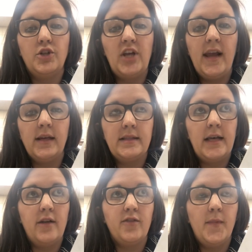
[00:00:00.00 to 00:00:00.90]
Jenga
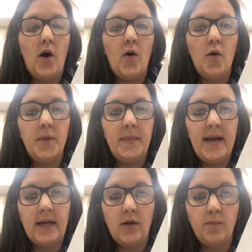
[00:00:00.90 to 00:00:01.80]
set from home and
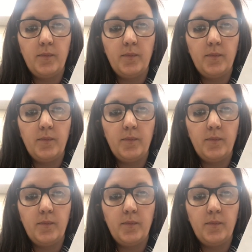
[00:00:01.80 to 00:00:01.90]
make a